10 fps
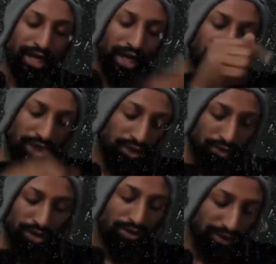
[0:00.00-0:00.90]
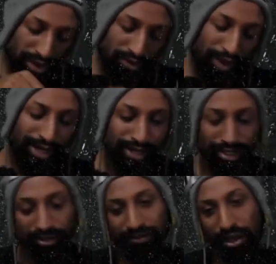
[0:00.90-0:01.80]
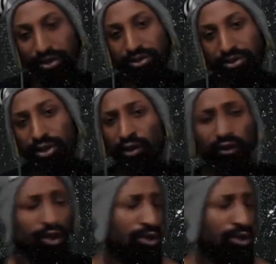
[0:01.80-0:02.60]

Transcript: and you use it to identify yourself.